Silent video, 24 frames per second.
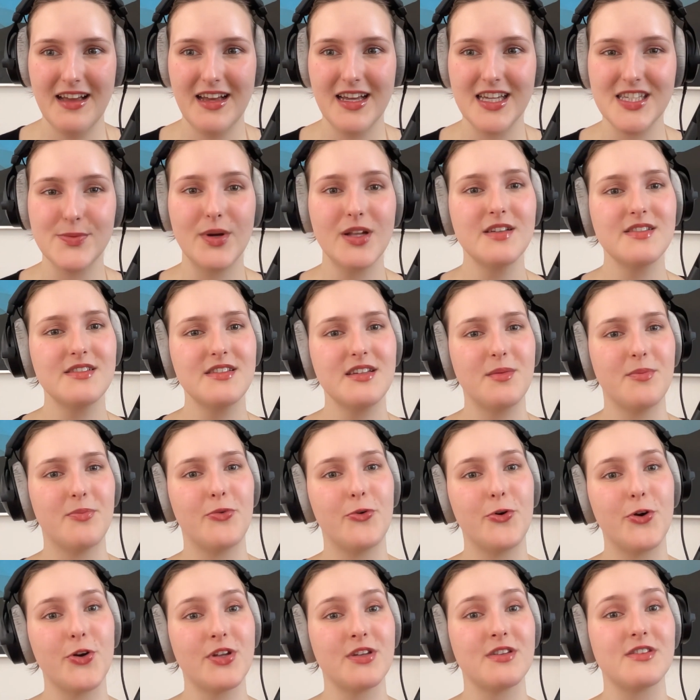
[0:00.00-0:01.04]
as well as the
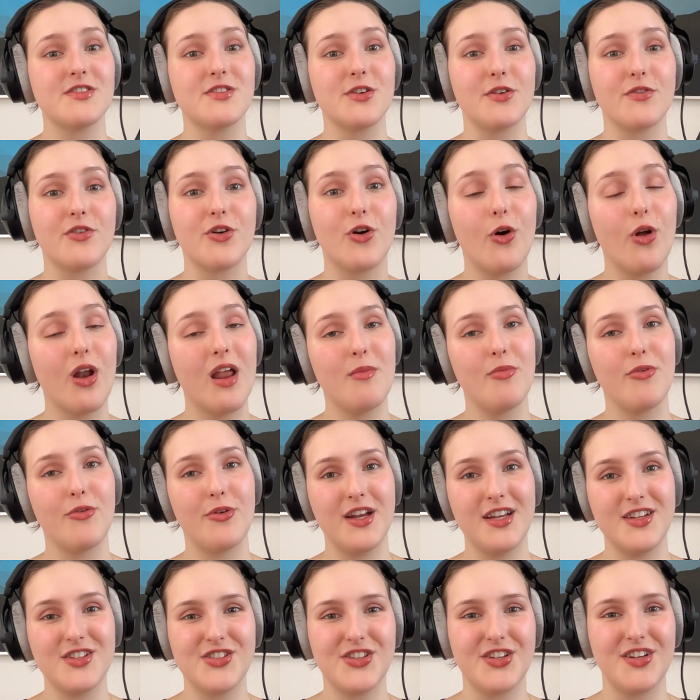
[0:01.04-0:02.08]
importance of
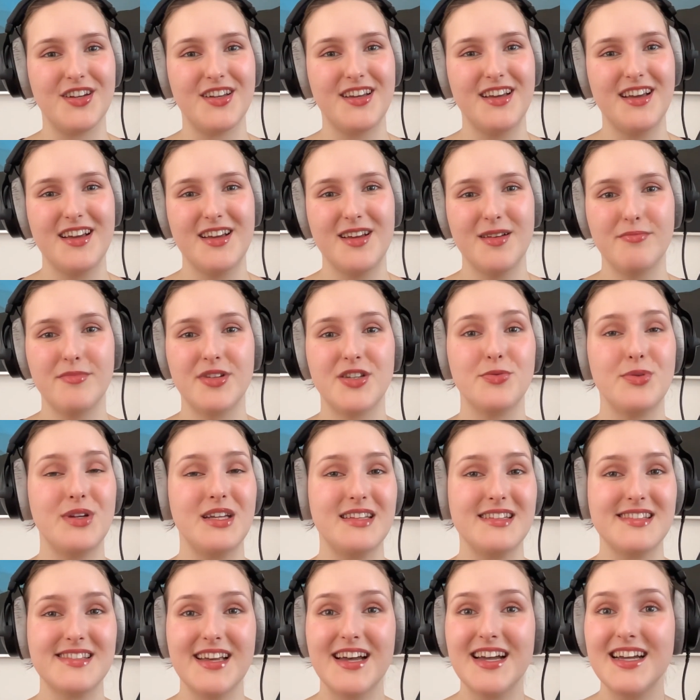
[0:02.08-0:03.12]
collaboration
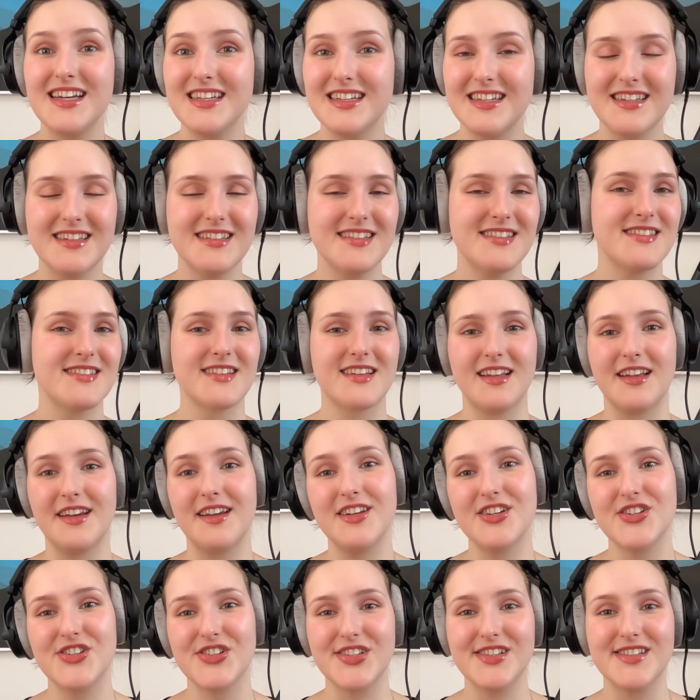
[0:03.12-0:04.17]
between scientists,
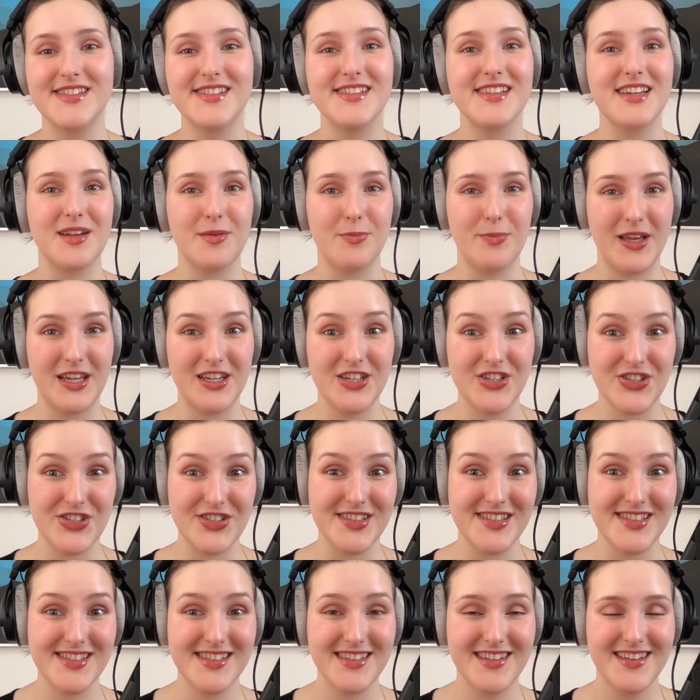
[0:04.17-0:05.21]
clinicians, and
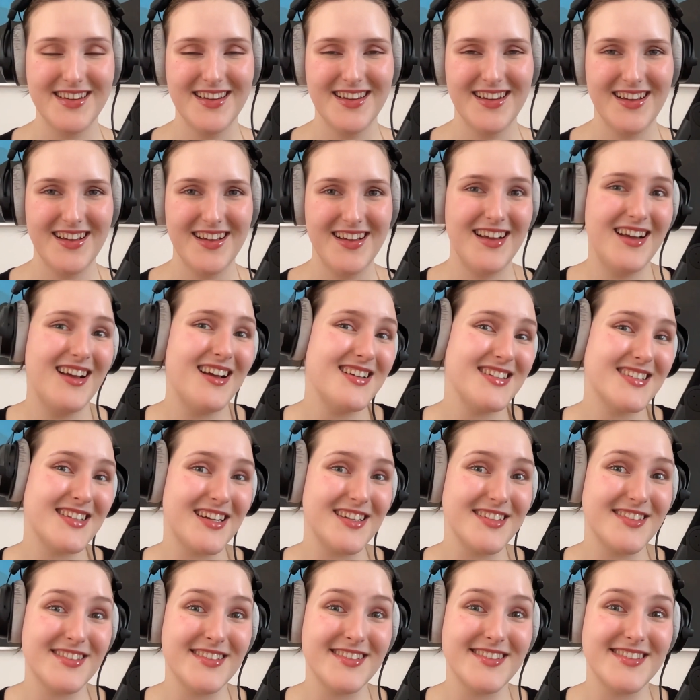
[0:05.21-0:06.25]
patients. As
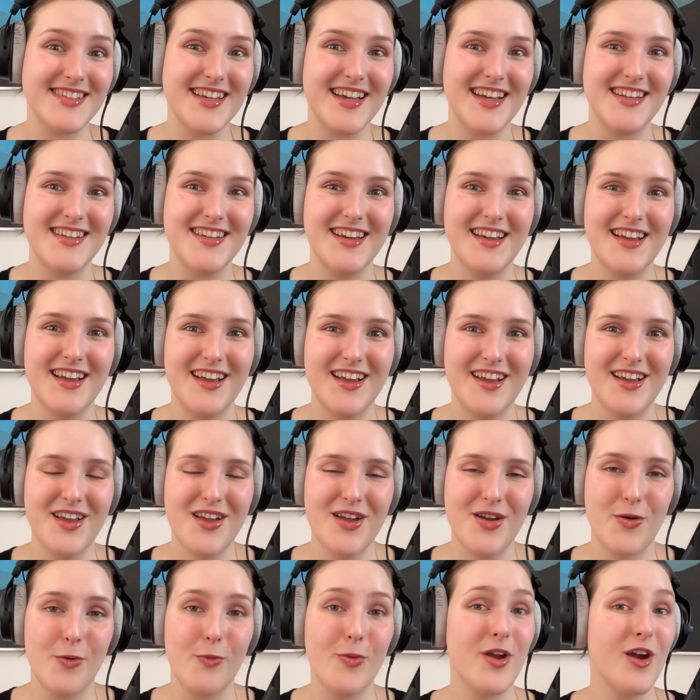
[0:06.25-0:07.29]
Hudson said,
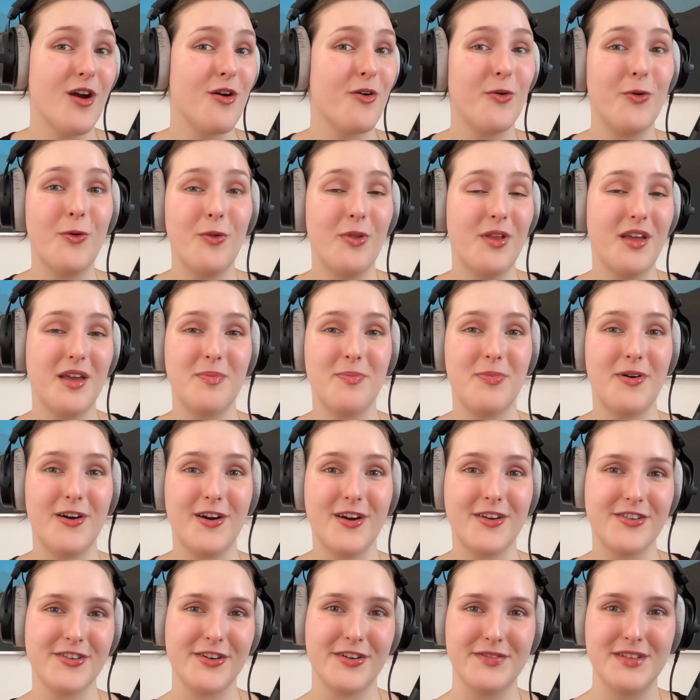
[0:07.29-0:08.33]
we are all a
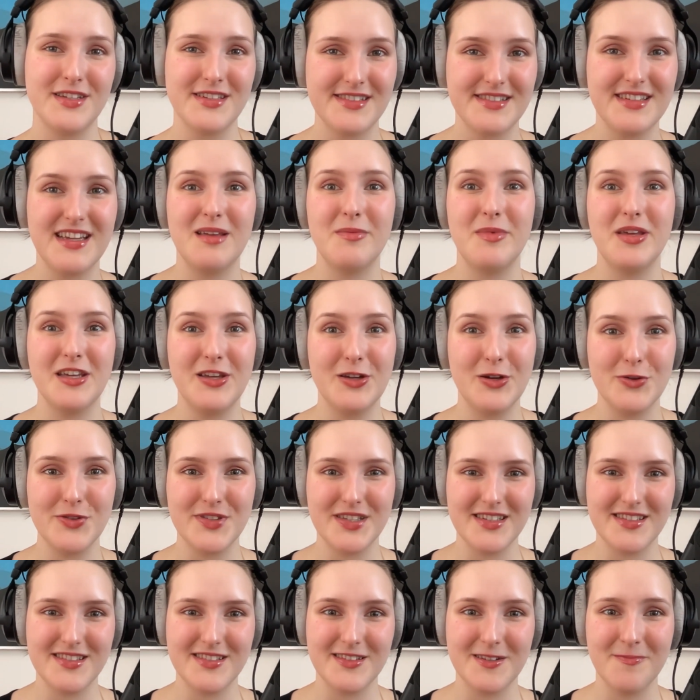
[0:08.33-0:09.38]
part of the same
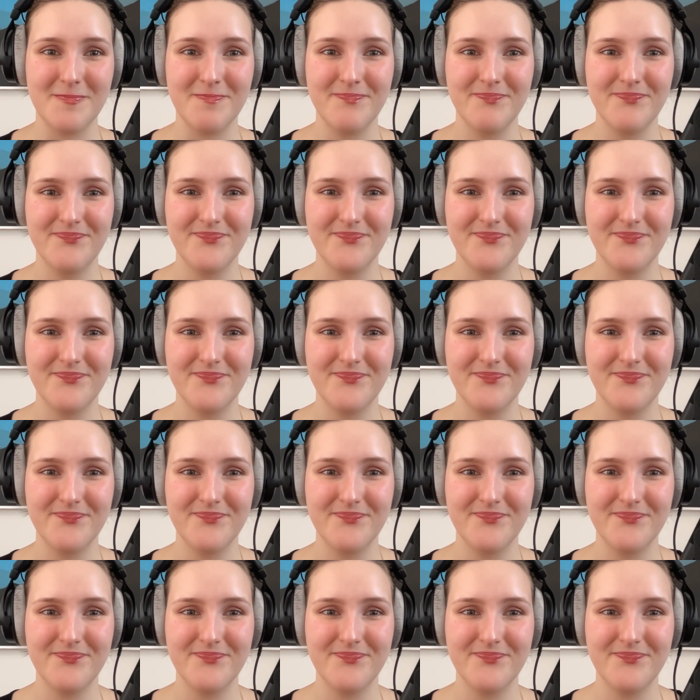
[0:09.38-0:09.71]
ecosystem.